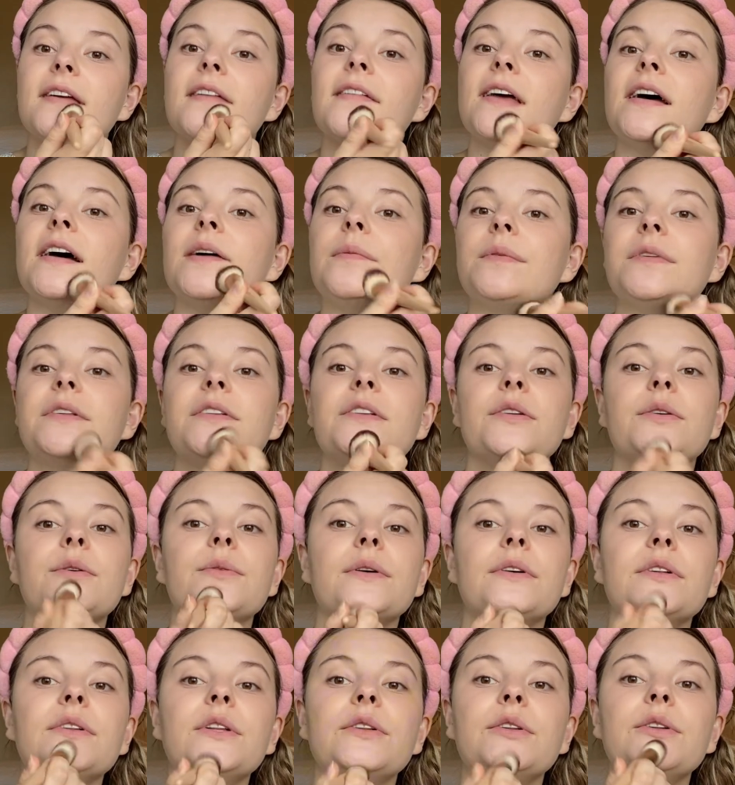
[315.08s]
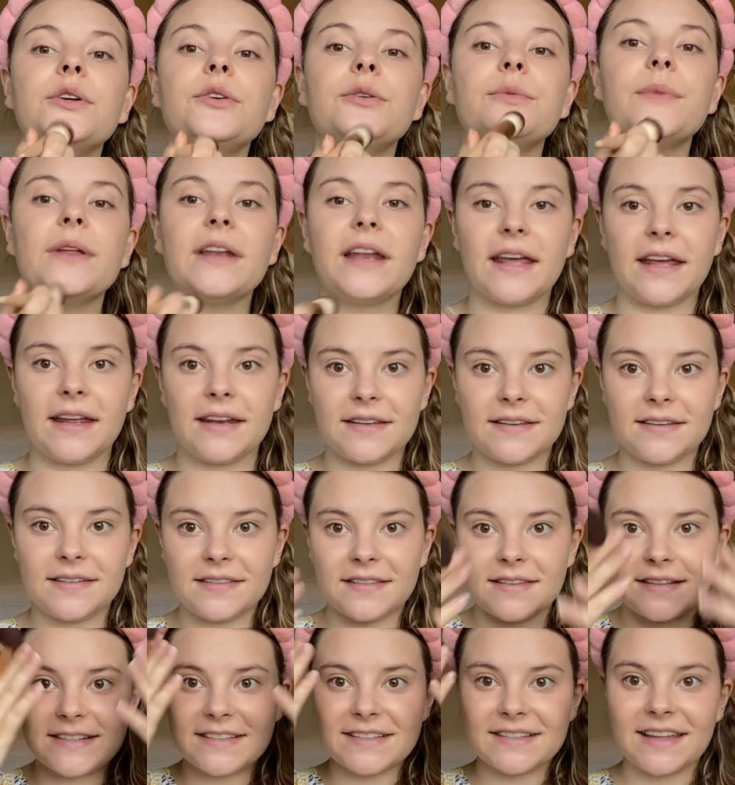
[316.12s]
helps to illuminate
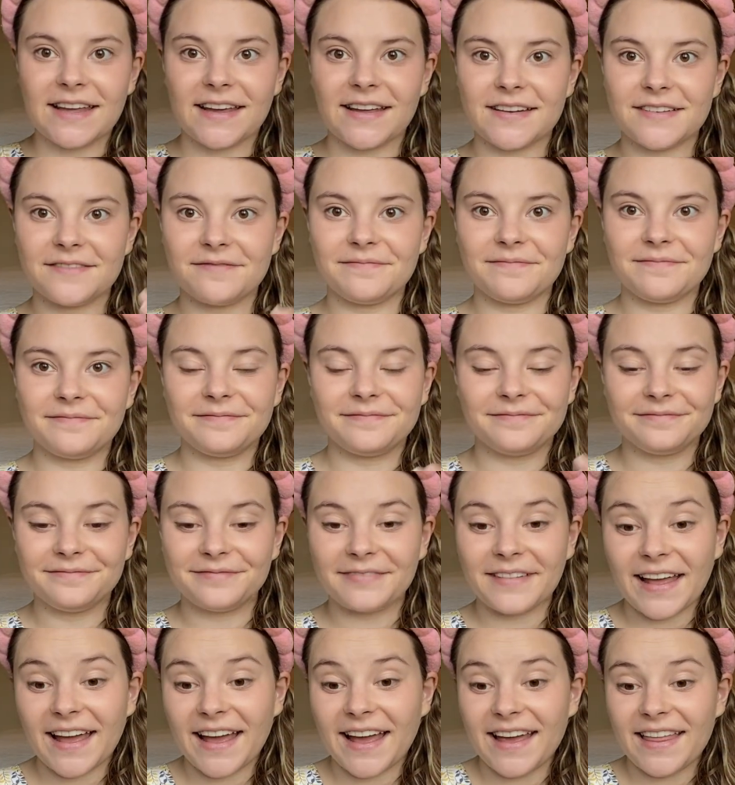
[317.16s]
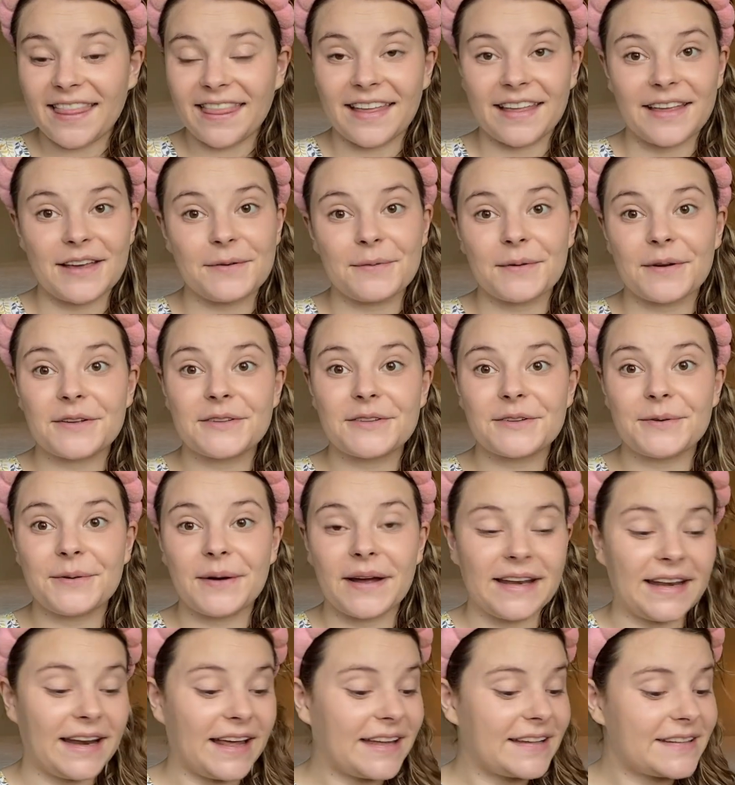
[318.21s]
the skin. I think it works
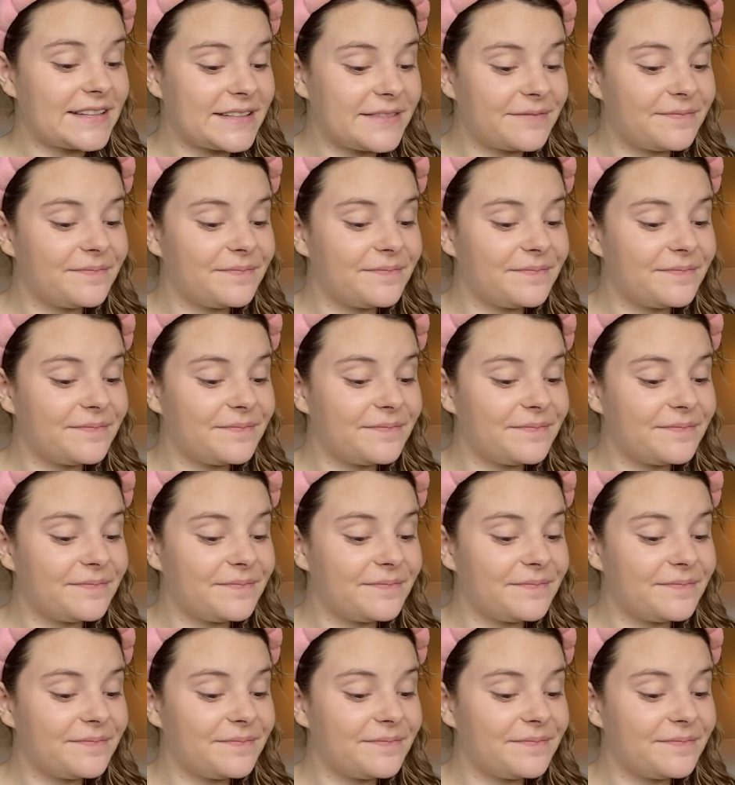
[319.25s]
quite nice.